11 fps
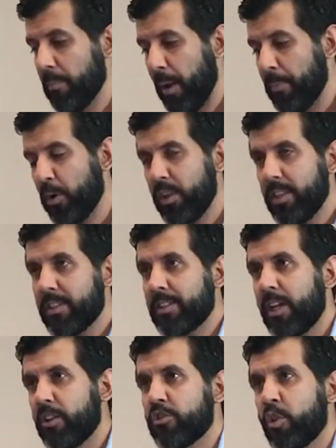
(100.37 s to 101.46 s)
By putting this
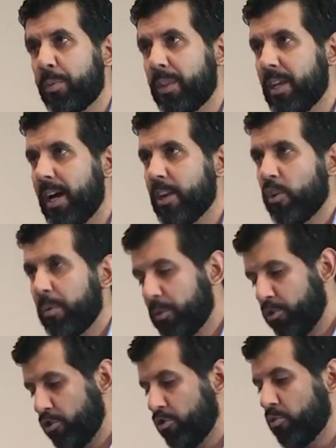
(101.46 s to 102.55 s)
telescope in the eye, you're
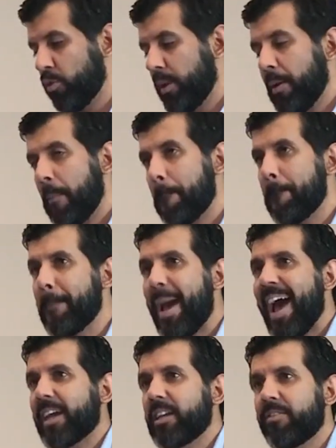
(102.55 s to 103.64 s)
able to
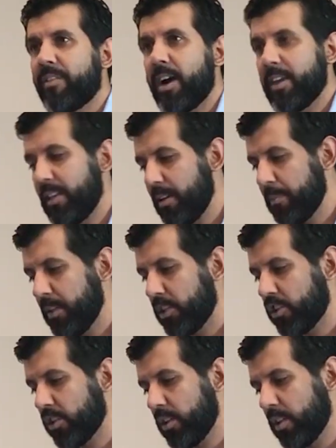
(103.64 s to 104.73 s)
magnify the
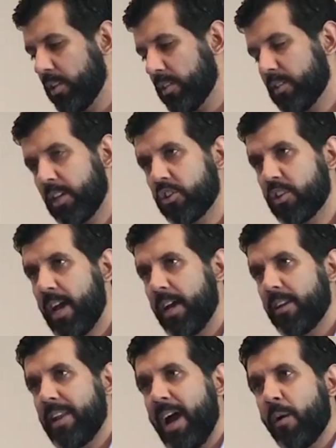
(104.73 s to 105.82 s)
image such
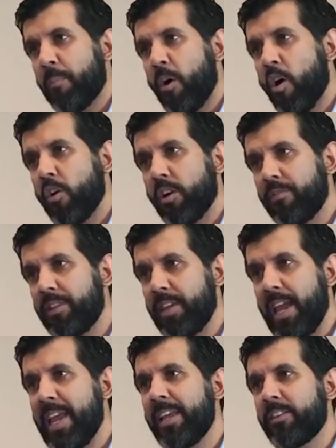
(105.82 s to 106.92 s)
that now part of the
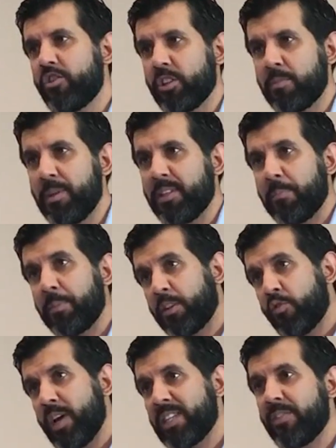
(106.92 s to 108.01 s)
A is just missing, but
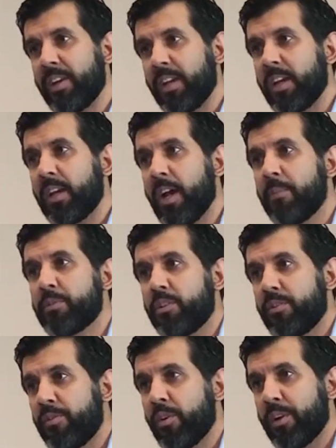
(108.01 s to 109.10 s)
the rest of it comes
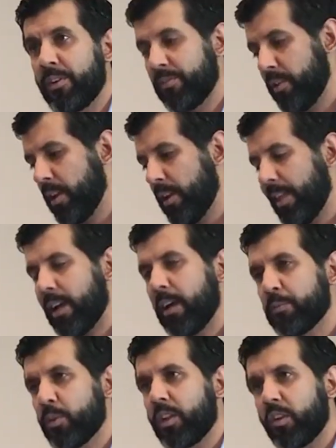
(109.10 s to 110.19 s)
into focus. That
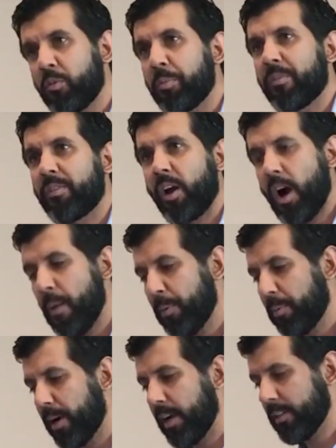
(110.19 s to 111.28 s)
comes with a little bit of a
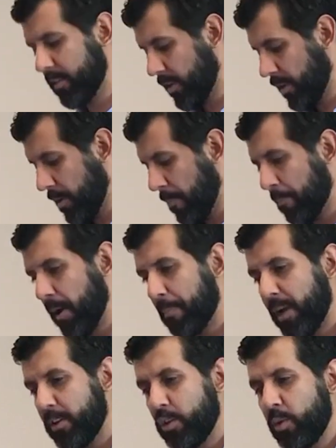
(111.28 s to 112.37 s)
compromise, but
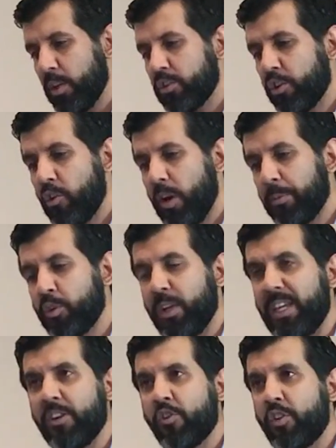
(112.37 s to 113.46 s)
by doing so, you're able to
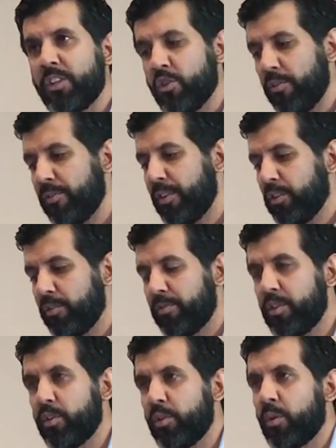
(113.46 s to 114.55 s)
increase your field of
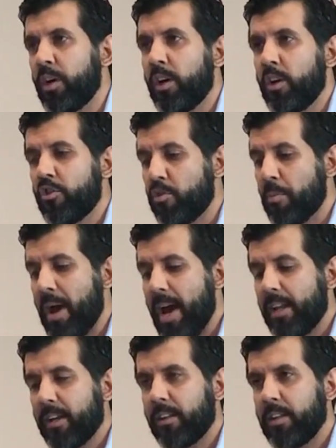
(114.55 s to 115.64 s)
view
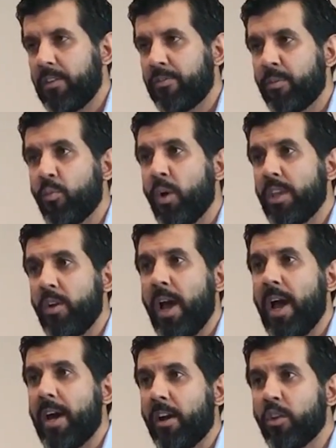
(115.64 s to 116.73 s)
dramatically from what you
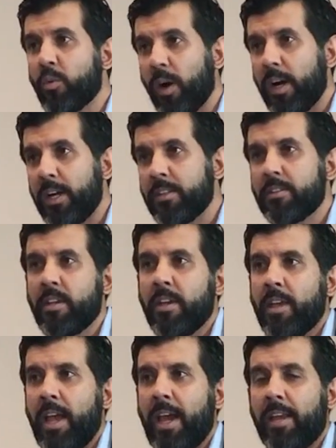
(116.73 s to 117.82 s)
had otherwise,
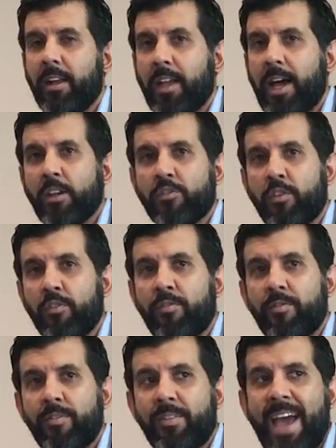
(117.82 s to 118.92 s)
and allows for
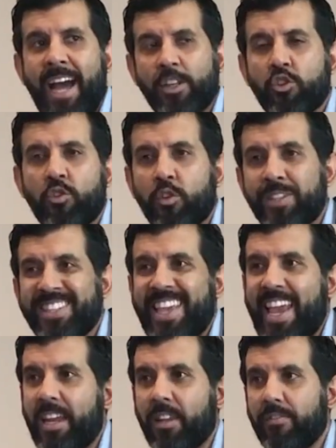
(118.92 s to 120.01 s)
natural
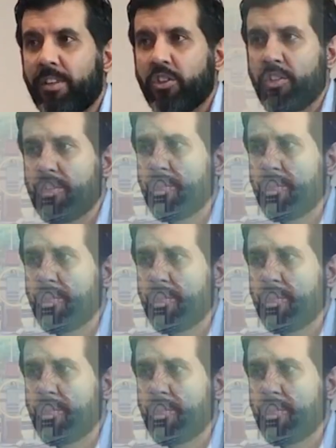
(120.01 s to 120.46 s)
scanning vision.